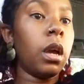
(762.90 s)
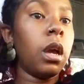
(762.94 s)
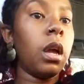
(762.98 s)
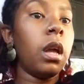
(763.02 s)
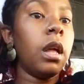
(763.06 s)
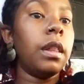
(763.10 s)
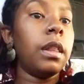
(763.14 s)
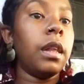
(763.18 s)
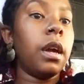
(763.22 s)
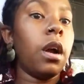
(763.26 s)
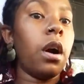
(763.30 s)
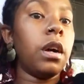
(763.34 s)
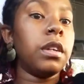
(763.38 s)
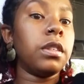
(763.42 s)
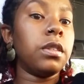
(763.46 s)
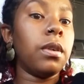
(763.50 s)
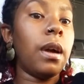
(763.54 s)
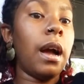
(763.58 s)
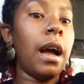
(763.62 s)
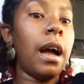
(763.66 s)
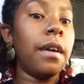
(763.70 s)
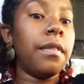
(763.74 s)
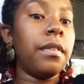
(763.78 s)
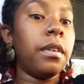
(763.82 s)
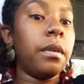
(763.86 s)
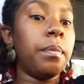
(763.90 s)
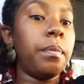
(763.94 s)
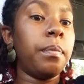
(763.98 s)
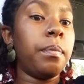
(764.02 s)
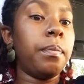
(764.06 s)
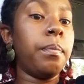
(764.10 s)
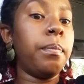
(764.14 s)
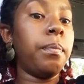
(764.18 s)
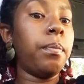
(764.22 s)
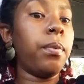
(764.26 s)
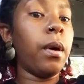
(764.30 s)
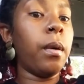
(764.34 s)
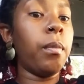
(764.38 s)
They also have an
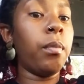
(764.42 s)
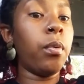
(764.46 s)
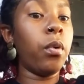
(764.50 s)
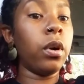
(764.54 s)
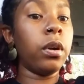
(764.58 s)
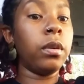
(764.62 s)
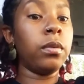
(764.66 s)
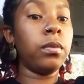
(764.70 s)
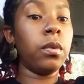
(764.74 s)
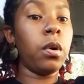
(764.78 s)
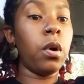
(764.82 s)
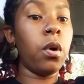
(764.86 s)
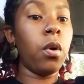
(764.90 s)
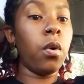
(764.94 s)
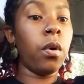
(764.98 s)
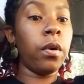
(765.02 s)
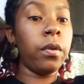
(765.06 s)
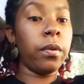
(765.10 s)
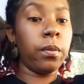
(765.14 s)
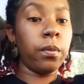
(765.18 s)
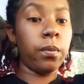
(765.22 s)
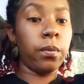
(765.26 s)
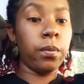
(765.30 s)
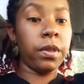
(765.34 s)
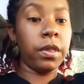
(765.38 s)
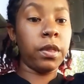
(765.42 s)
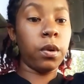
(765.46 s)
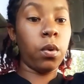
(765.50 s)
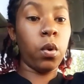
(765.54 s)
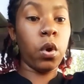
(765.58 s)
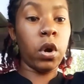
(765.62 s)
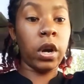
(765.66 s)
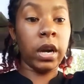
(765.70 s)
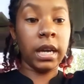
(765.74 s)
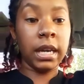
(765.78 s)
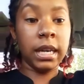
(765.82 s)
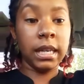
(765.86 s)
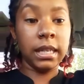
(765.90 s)
important role with the
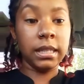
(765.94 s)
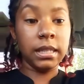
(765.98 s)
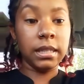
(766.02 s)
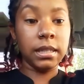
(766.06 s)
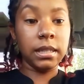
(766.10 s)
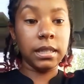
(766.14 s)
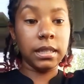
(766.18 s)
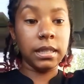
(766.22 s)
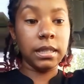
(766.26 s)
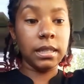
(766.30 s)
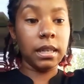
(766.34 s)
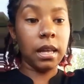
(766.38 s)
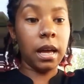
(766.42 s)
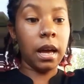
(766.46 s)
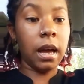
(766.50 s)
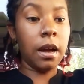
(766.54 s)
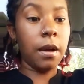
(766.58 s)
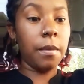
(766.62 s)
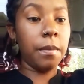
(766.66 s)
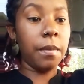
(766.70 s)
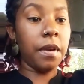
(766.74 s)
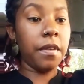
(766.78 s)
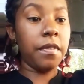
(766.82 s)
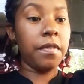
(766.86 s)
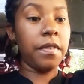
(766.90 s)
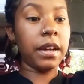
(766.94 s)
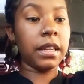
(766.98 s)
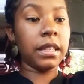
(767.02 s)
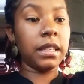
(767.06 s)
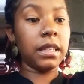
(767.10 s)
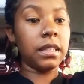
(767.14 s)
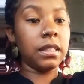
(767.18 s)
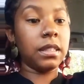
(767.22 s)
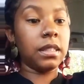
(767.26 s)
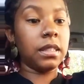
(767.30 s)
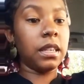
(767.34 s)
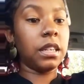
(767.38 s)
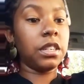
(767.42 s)
organs,
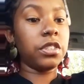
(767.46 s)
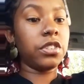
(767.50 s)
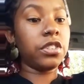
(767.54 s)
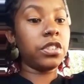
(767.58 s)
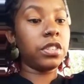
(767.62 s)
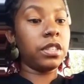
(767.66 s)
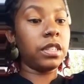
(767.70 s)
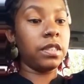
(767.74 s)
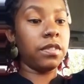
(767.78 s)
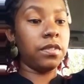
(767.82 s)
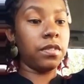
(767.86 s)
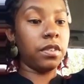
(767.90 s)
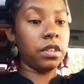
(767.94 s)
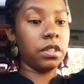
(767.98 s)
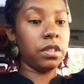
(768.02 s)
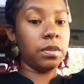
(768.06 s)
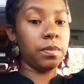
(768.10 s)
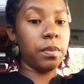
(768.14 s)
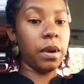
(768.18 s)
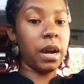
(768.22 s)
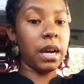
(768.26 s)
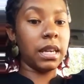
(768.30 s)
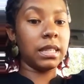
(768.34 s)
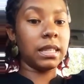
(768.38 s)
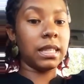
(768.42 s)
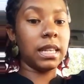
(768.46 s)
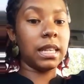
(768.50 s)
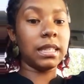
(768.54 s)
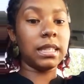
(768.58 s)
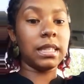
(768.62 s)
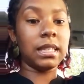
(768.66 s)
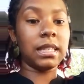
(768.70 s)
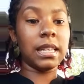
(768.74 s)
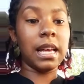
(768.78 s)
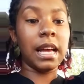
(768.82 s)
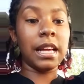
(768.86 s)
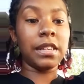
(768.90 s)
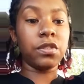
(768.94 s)
affecting such diverse
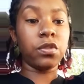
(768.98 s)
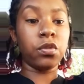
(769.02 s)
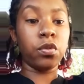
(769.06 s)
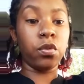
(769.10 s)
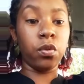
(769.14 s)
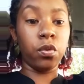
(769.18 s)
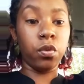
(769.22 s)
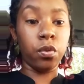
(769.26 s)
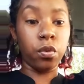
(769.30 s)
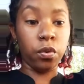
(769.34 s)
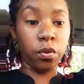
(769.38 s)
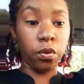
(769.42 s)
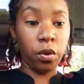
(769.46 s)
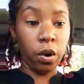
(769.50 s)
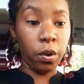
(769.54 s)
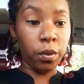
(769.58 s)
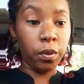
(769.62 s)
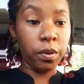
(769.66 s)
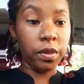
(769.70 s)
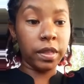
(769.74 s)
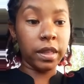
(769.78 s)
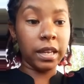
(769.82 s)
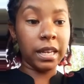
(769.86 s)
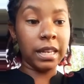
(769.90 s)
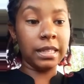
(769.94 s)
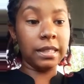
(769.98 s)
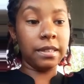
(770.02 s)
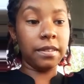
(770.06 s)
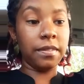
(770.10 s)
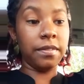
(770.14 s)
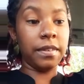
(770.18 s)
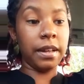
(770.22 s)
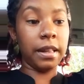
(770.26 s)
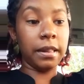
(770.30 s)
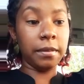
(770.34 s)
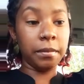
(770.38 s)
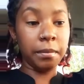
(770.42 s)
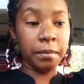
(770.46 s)
processes as growth and
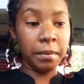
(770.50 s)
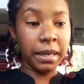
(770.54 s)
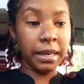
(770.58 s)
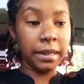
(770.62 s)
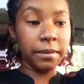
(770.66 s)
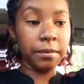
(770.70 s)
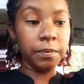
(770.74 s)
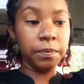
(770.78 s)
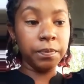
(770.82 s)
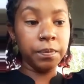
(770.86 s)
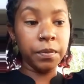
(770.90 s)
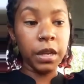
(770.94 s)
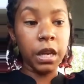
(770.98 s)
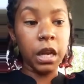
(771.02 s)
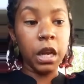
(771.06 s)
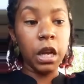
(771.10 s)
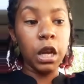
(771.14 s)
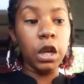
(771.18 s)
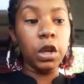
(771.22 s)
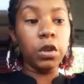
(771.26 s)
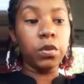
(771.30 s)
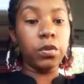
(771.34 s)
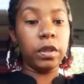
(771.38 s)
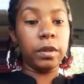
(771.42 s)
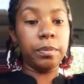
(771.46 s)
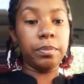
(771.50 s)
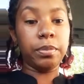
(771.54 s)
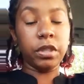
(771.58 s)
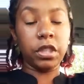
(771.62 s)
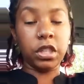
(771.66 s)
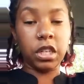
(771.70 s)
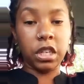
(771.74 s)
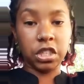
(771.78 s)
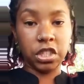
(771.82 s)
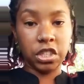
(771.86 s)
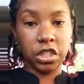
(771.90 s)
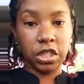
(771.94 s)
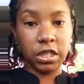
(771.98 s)
development,
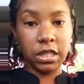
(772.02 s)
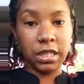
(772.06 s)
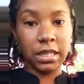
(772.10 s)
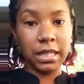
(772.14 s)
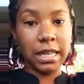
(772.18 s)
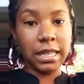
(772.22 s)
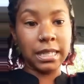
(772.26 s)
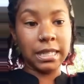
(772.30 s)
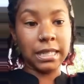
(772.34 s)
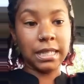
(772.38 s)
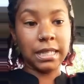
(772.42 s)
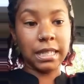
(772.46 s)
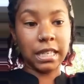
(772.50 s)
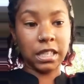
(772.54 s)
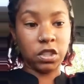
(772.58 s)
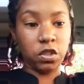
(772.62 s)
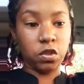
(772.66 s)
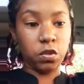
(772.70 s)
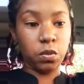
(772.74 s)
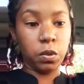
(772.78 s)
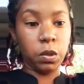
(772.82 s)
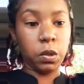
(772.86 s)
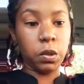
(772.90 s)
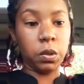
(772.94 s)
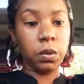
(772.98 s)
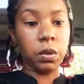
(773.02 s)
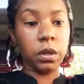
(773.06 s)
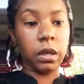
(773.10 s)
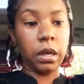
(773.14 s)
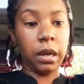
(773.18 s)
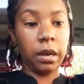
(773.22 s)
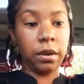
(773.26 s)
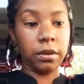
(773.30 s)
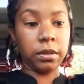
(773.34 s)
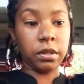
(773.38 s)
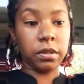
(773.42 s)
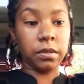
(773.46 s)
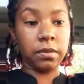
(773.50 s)
reproduction, and sexual
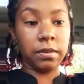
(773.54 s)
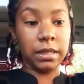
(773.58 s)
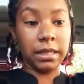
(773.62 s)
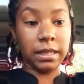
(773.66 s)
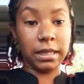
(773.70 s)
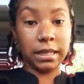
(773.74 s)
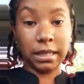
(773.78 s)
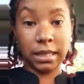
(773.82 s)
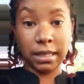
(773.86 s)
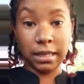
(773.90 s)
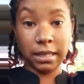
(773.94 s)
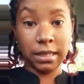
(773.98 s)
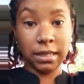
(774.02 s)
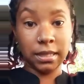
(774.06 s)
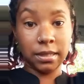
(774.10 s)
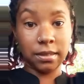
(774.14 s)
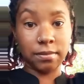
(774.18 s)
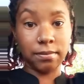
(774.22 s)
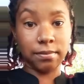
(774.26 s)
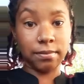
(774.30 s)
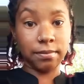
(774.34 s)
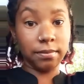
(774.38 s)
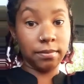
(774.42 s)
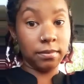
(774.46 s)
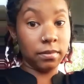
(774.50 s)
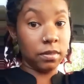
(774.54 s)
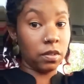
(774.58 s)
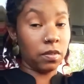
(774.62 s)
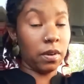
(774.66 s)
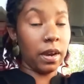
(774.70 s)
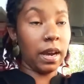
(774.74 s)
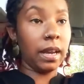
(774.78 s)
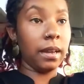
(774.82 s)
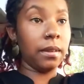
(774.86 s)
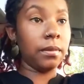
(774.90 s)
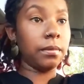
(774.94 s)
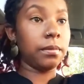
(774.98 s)
characteristics, right?